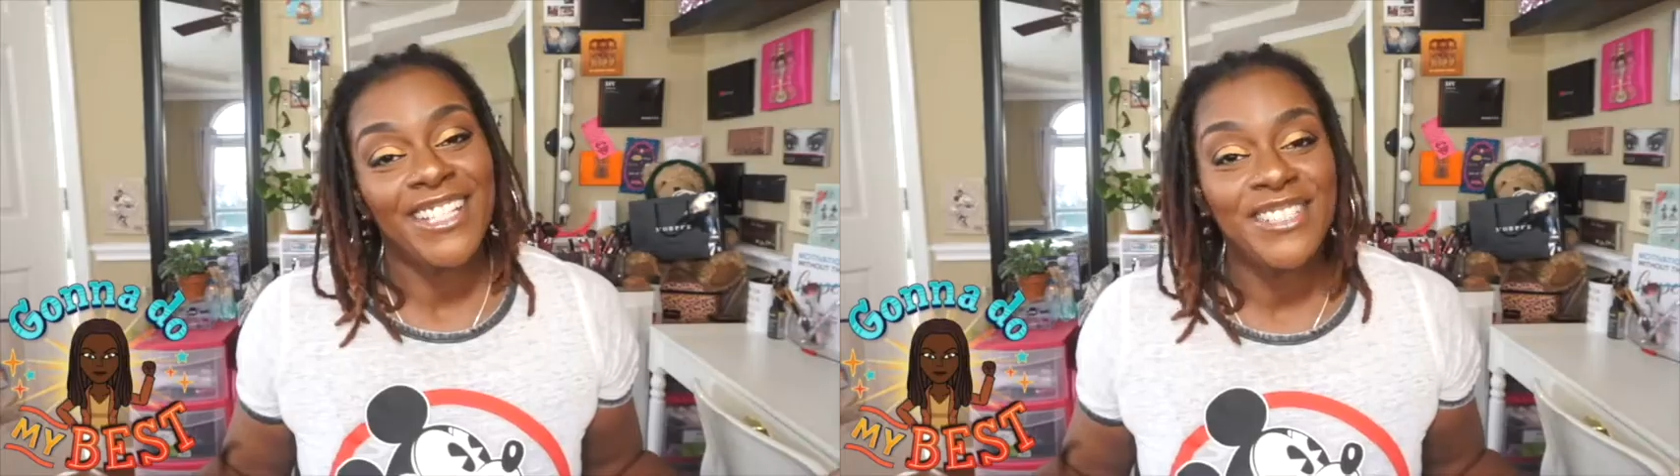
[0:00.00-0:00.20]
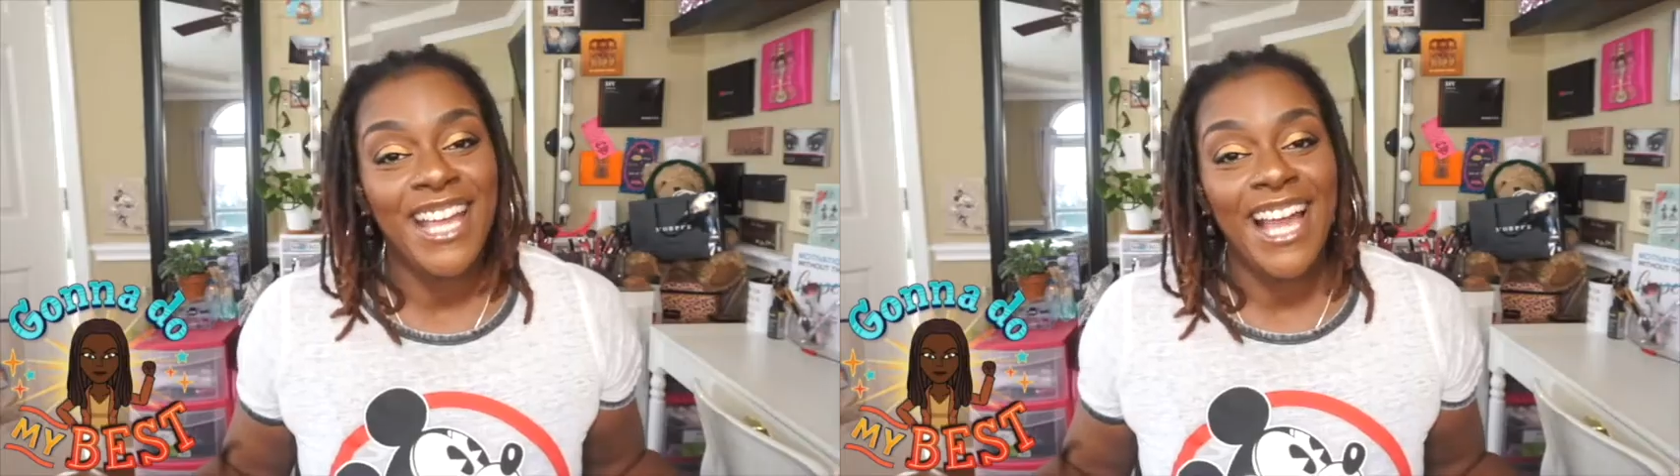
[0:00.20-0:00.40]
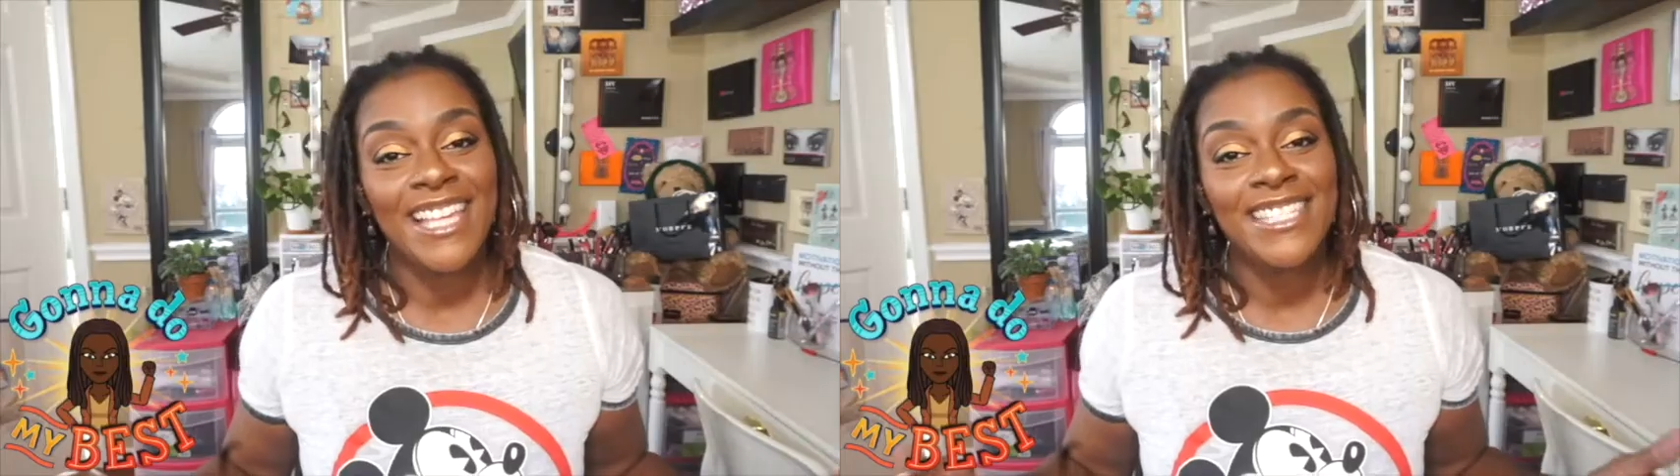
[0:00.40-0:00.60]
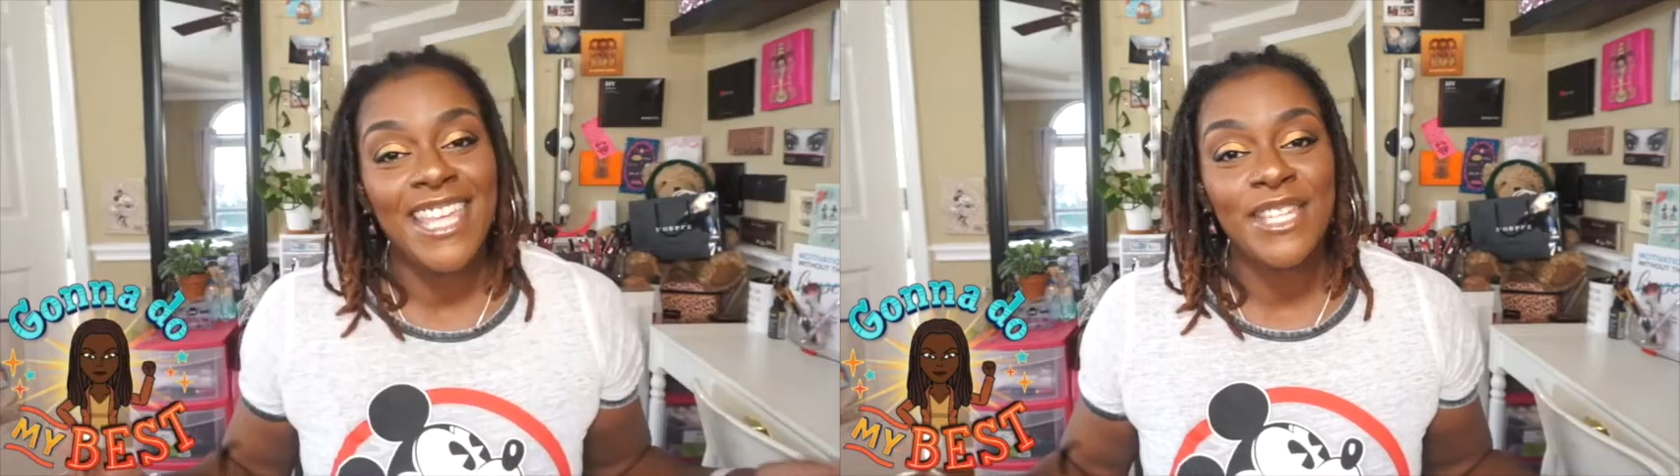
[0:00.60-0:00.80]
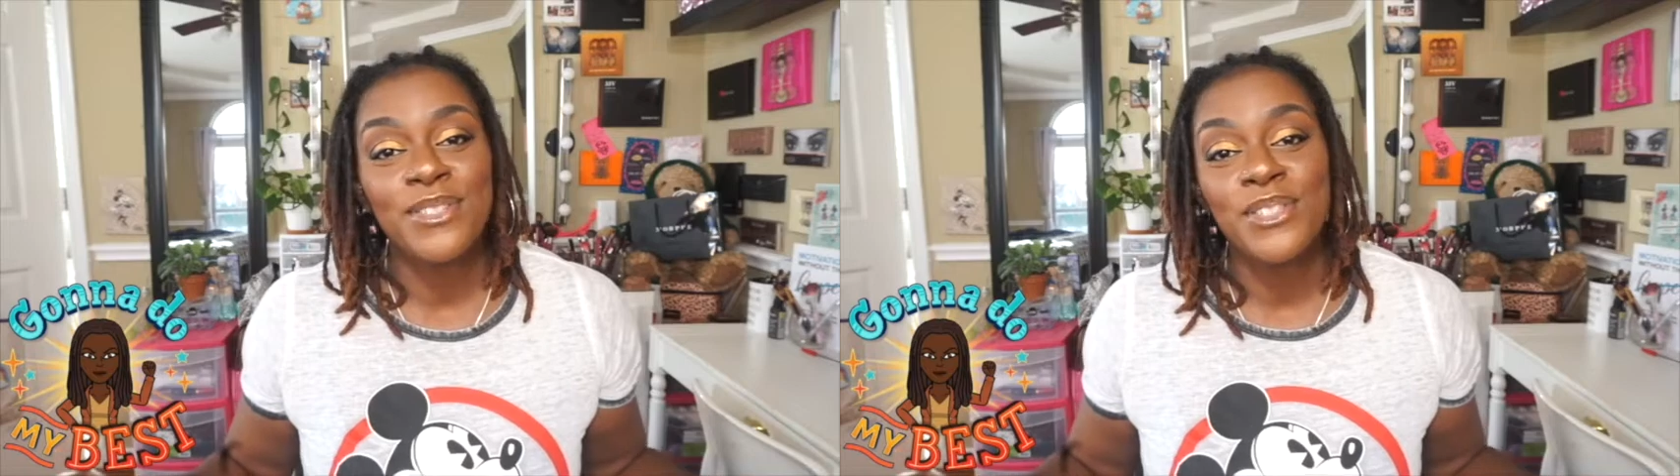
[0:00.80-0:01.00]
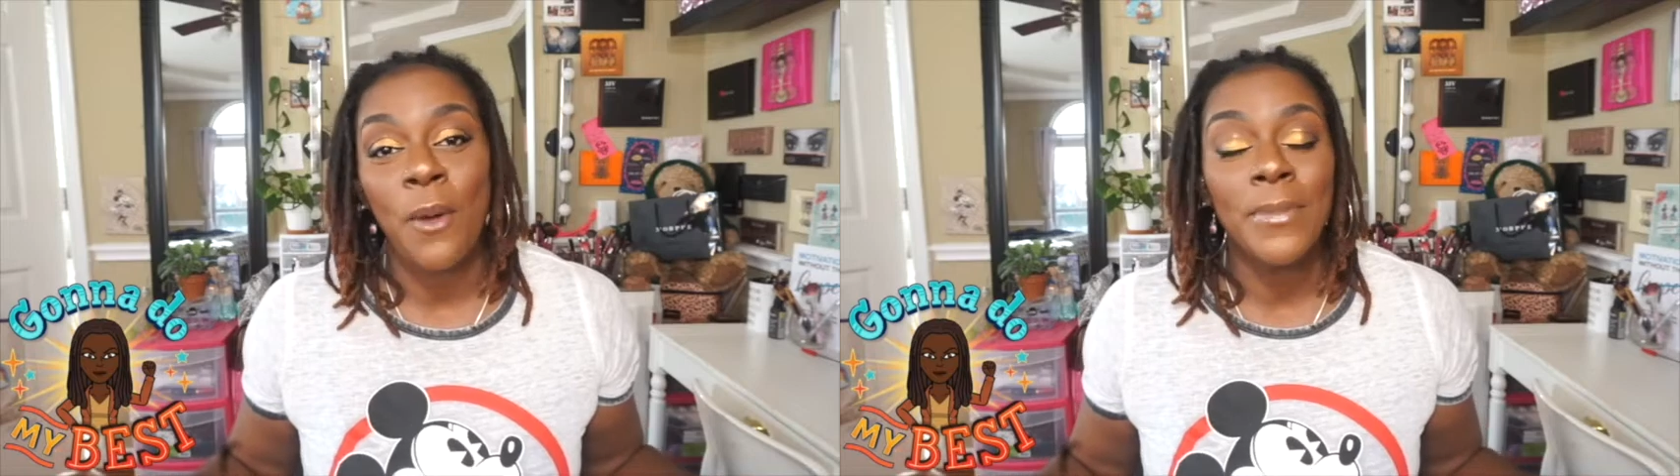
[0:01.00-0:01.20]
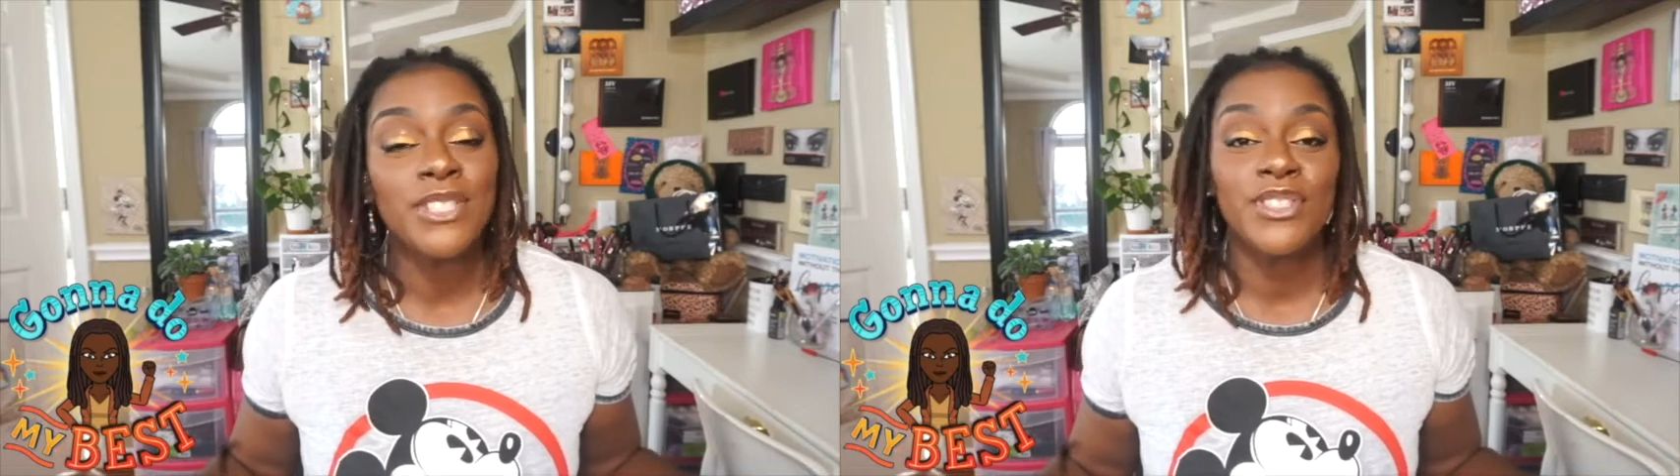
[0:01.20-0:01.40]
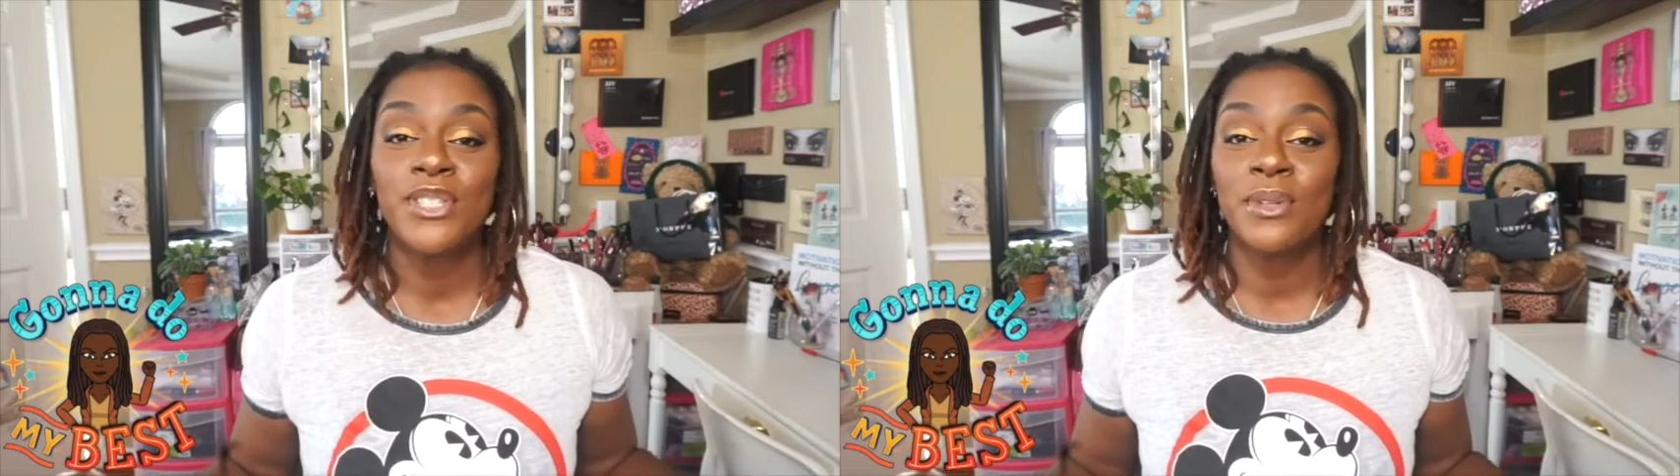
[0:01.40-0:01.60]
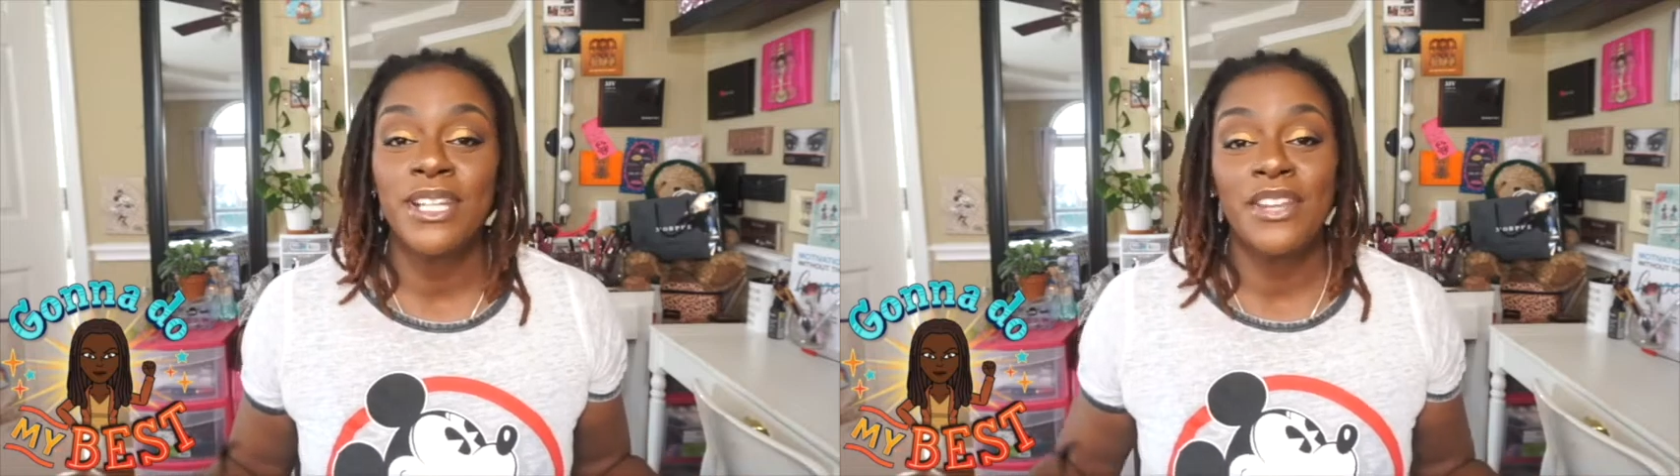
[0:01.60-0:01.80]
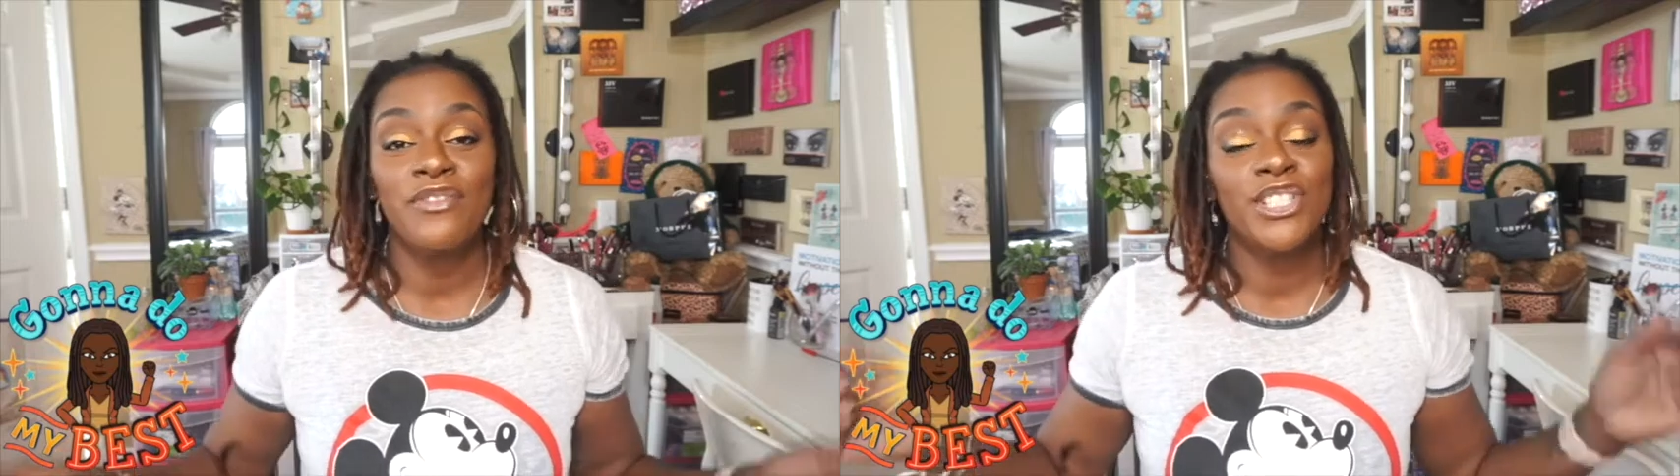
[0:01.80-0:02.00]
you guys thank you so much for tuning
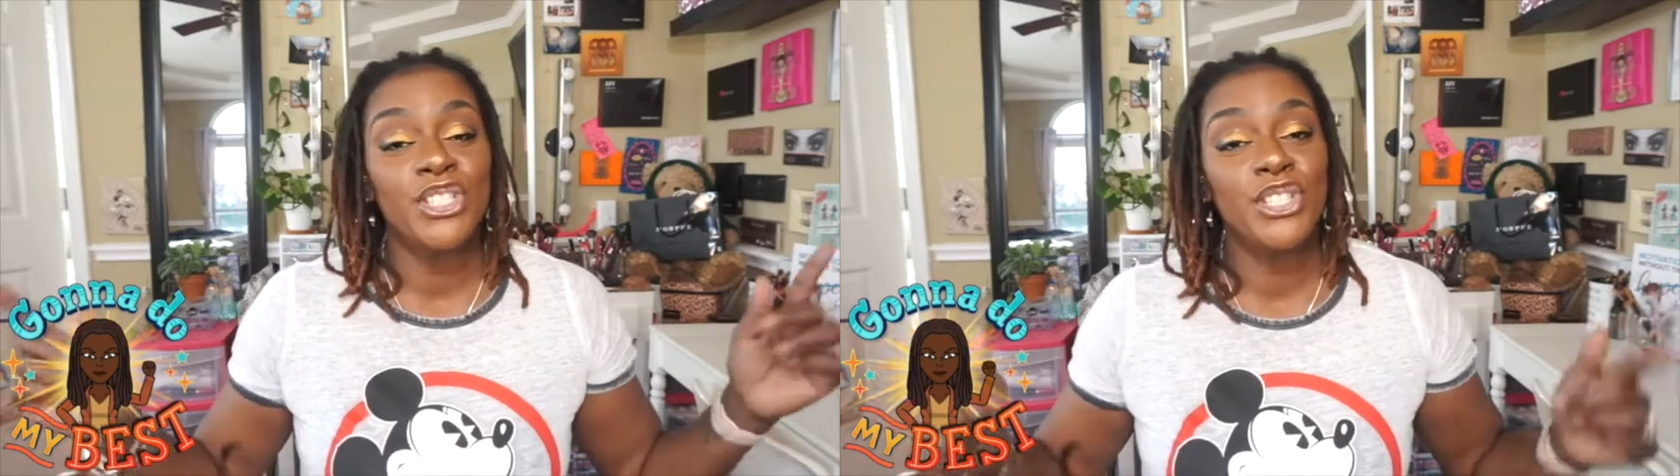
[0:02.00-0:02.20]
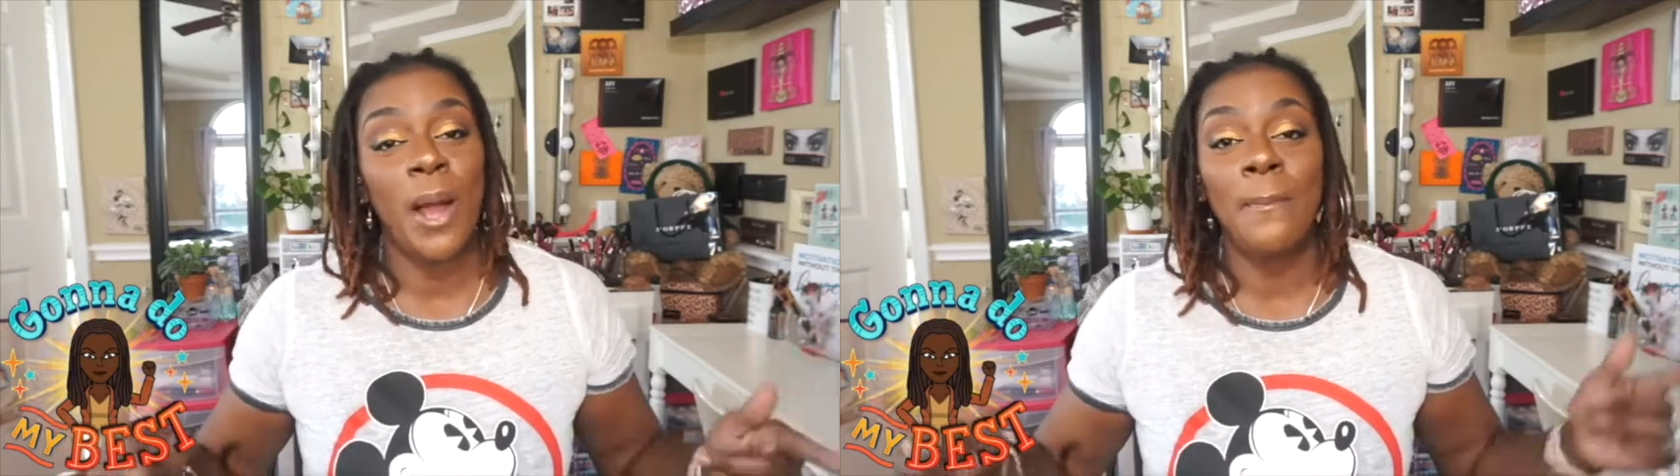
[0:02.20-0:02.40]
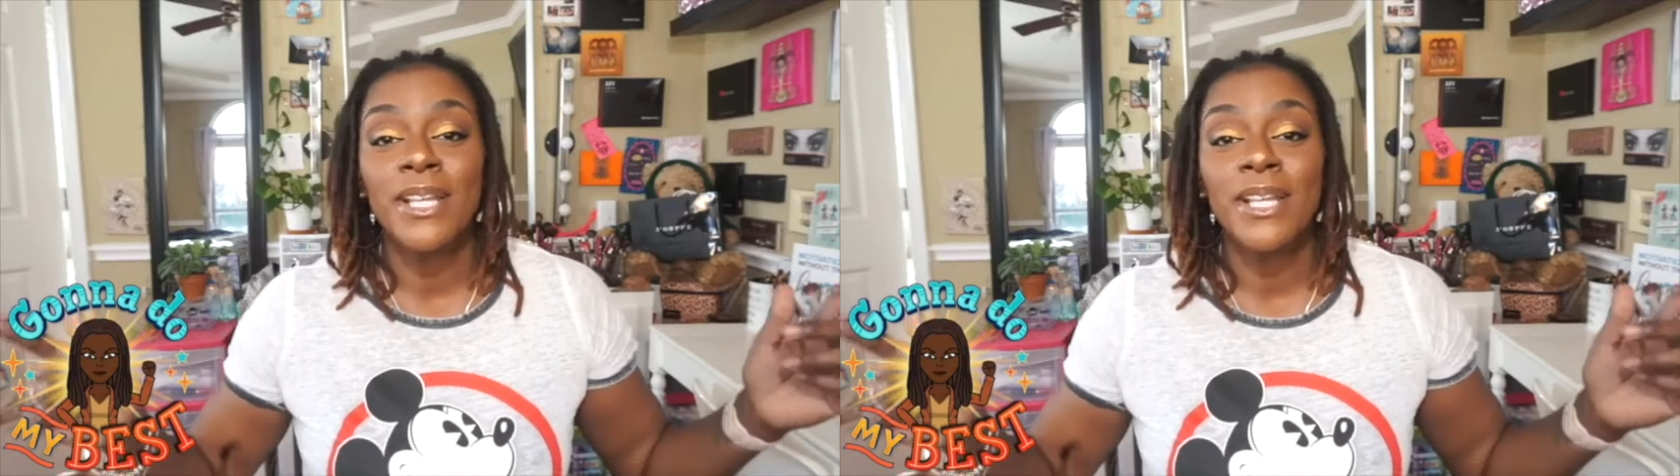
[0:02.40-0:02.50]
in for jump